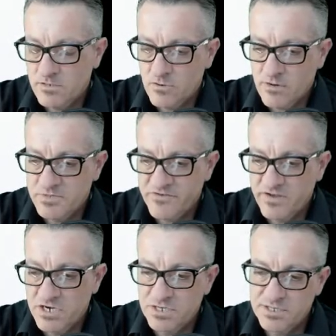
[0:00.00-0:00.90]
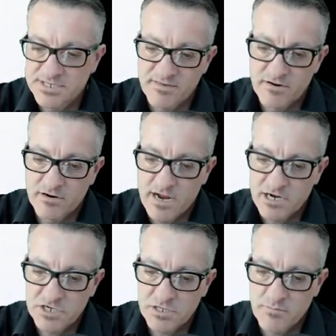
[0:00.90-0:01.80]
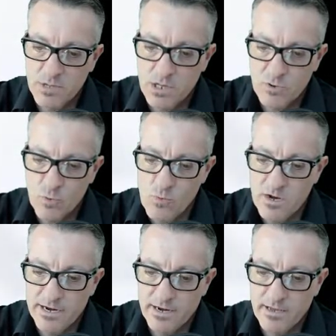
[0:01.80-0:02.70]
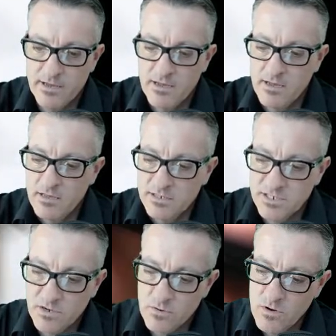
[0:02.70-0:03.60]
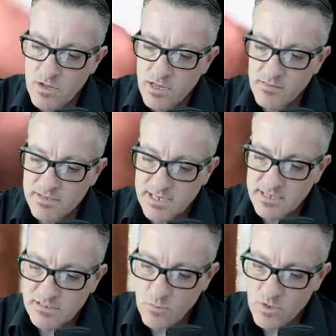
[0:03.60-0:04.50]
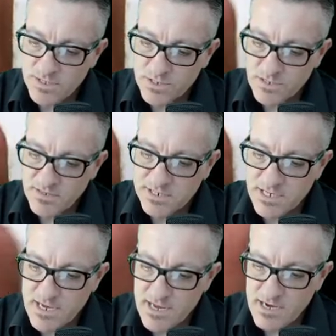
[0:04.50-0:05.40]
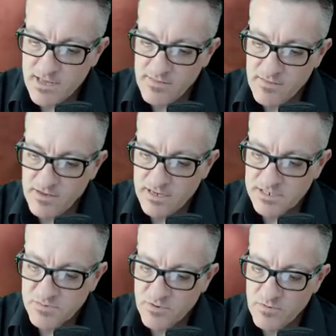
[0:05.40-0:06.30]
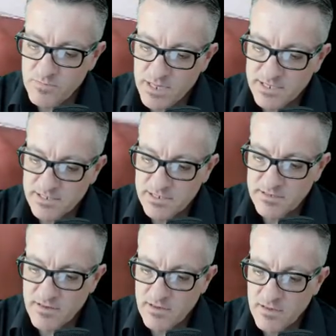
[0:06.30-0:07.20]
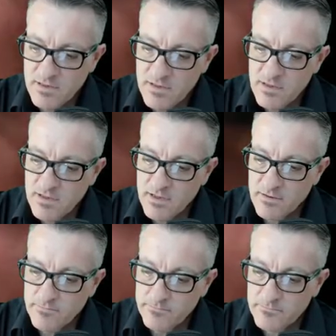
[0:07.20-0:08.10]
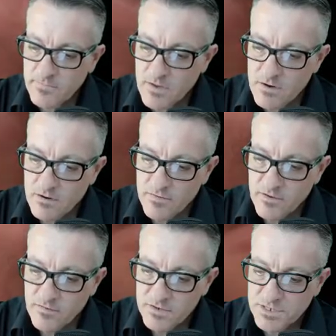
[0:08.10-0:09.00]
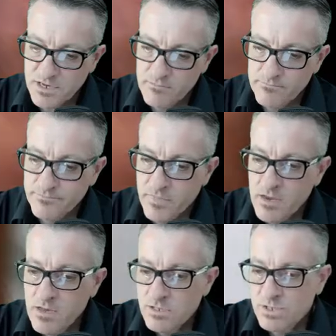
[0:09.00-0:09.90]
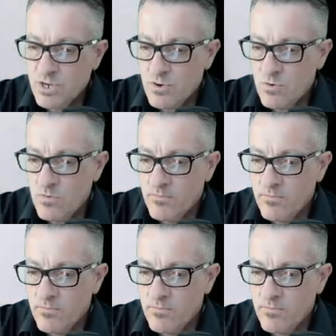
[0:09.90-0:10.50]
observations that are actually below 1. So in this case, the 1s are on this side, and then the decimal places are on the other side. So